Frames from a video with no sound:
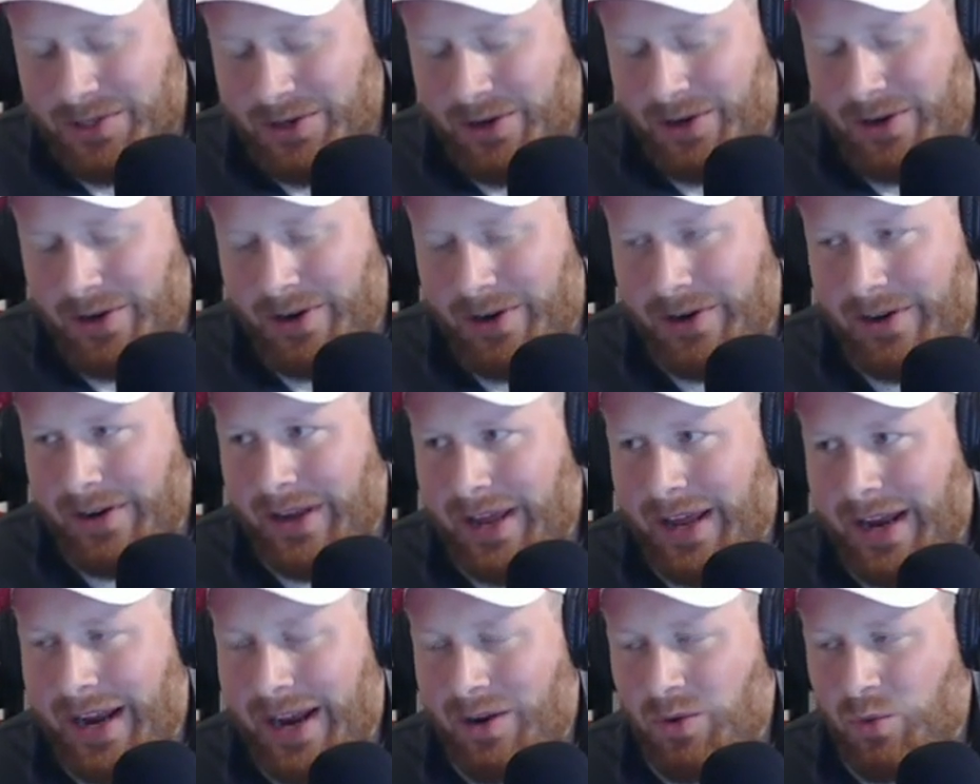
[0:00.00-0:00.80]
on,
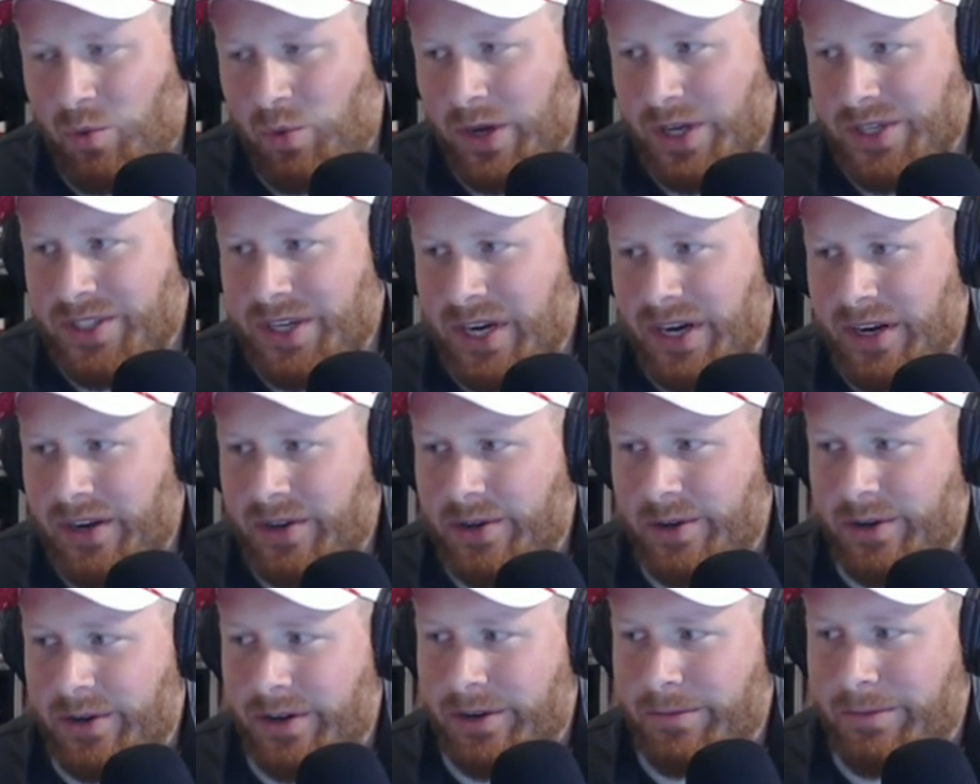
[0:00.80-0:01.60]
and I wish I
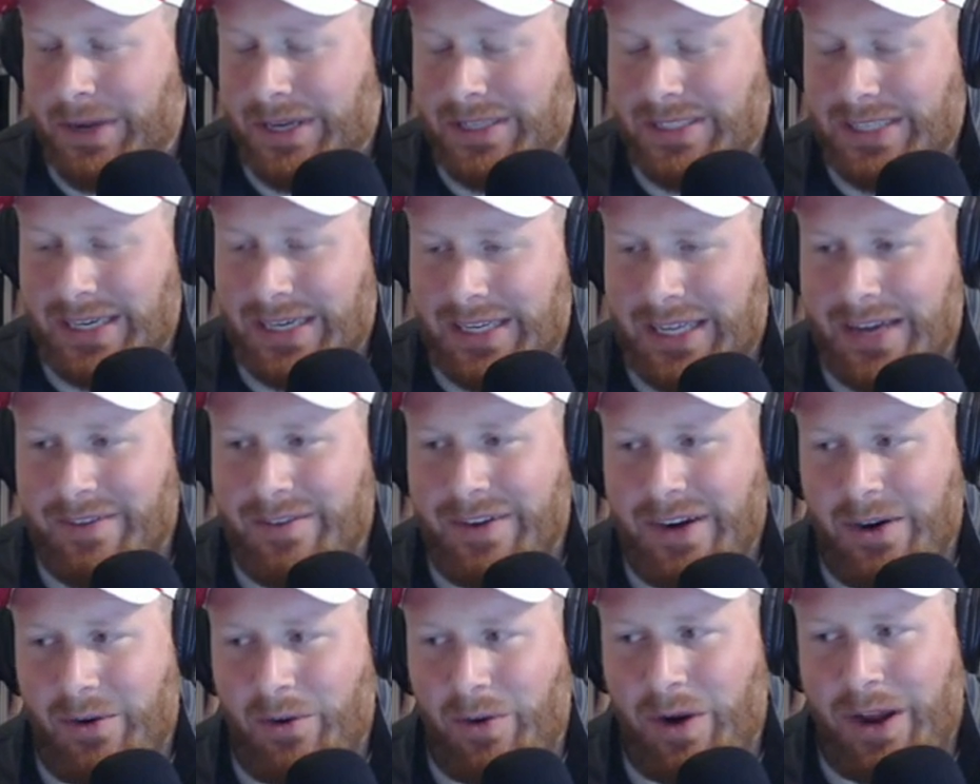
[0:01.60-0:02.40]
could because I'd give
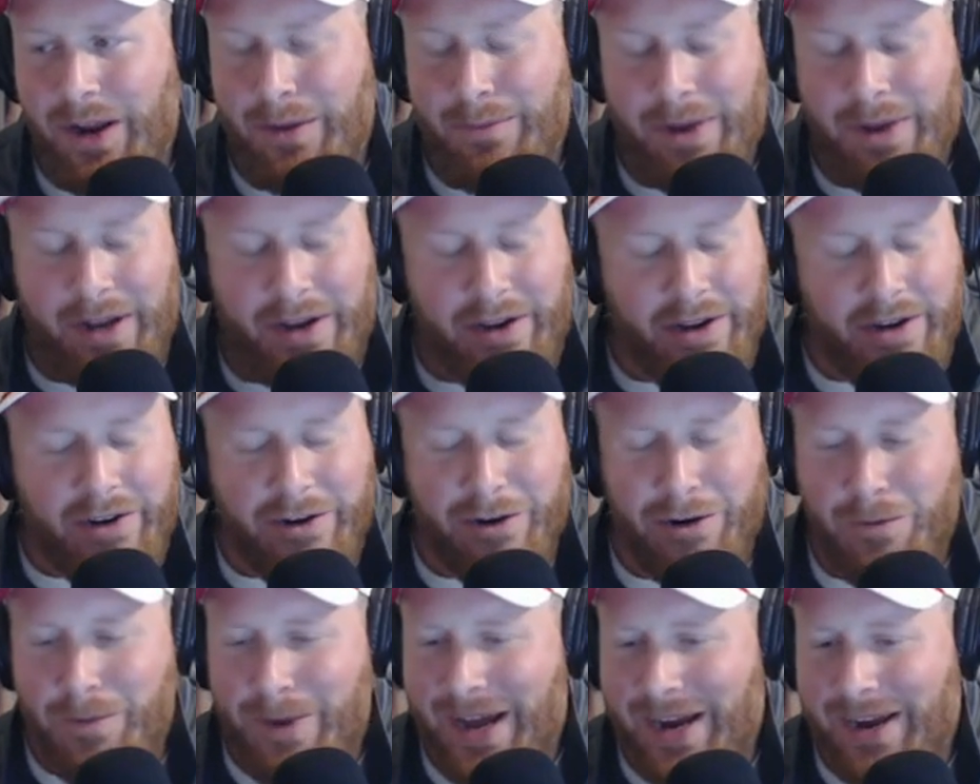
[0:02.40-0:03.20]
it credit, but I couldn't
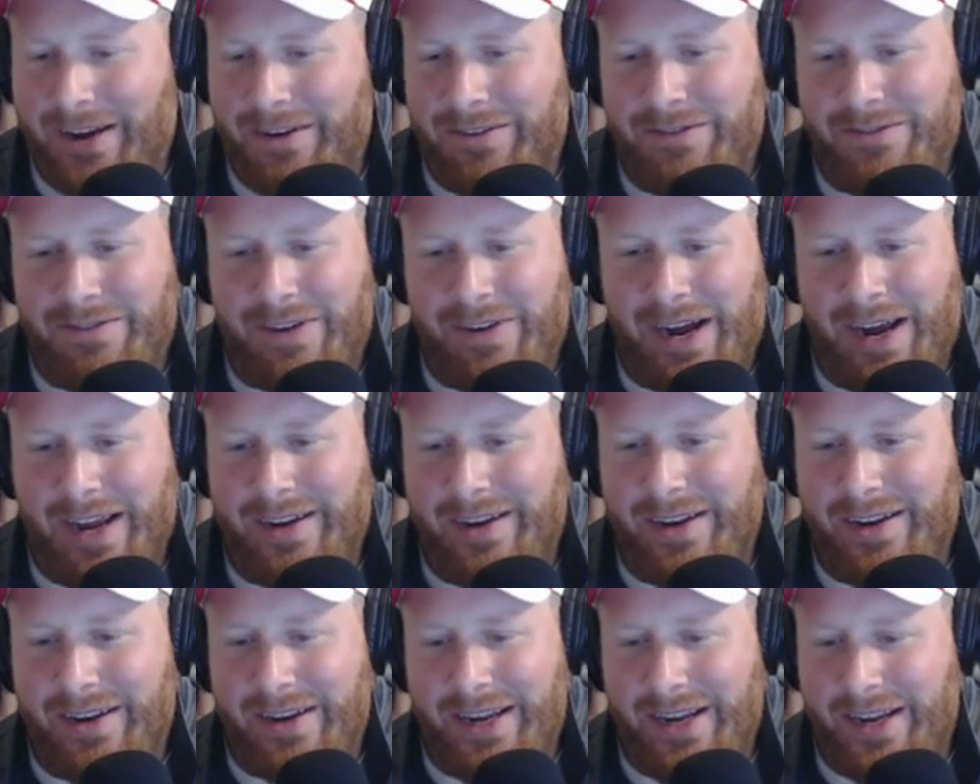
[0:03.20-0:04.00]
go back and find
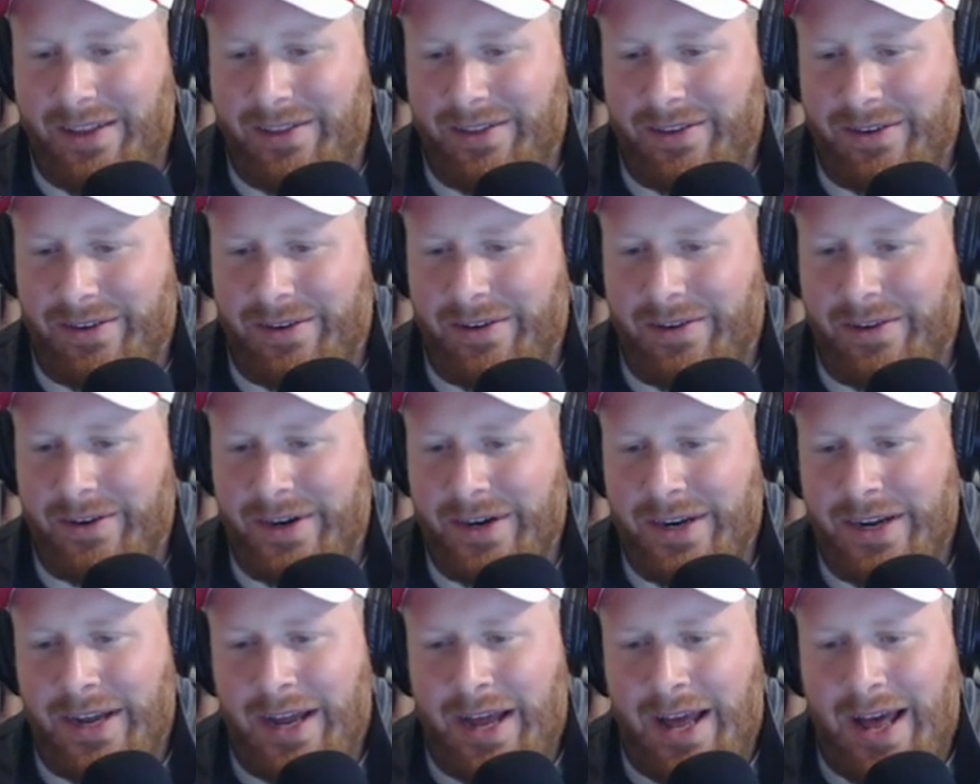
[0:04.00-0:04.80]
it either.
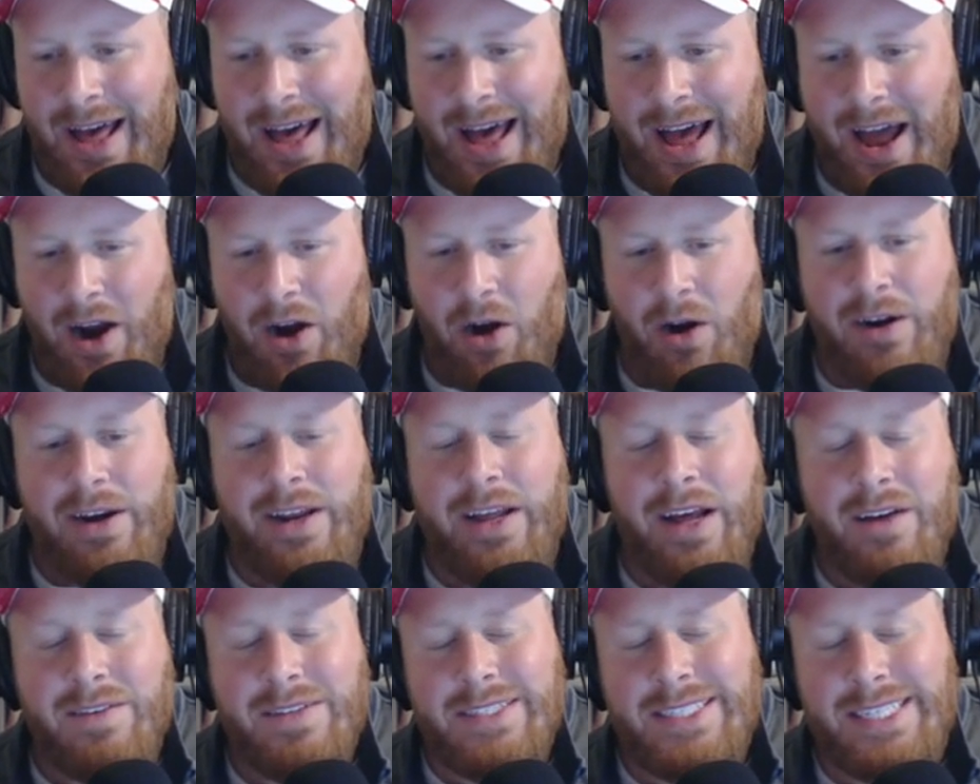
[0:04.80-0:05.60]
I heard
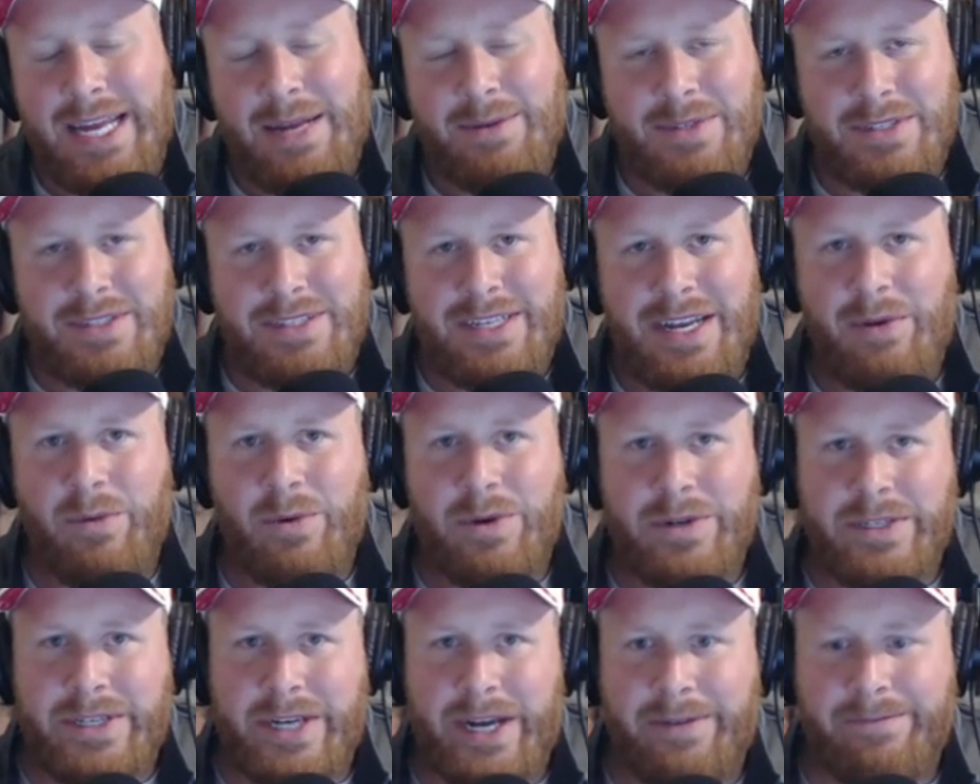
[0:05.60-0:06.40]
KELVIN SAMPSON say
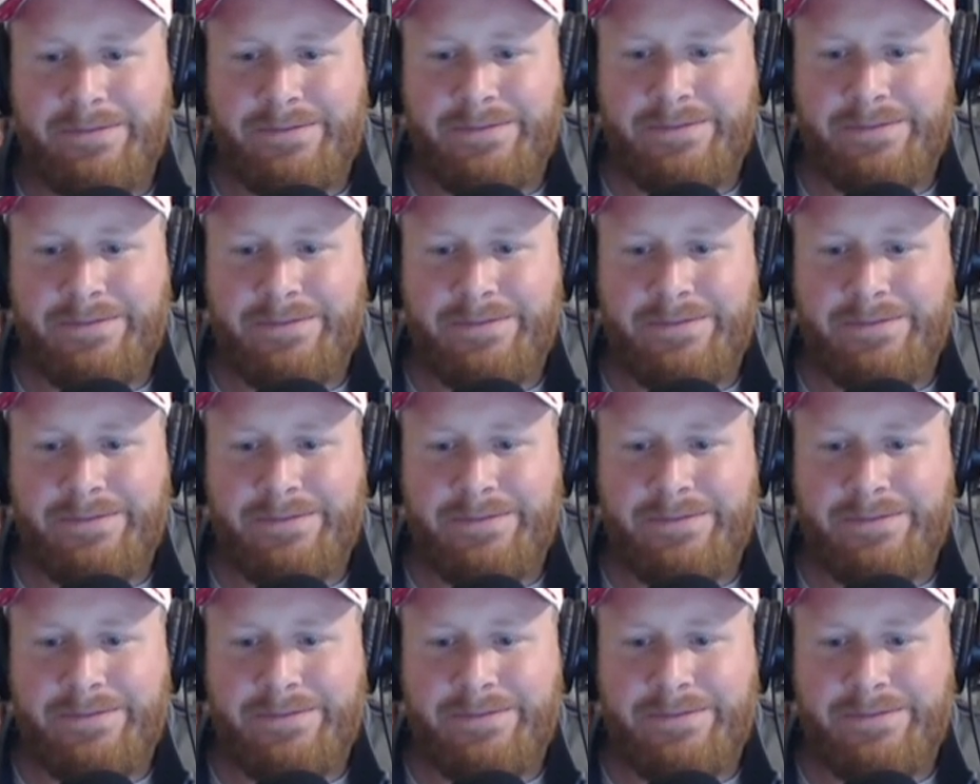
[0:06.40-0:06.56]
one time,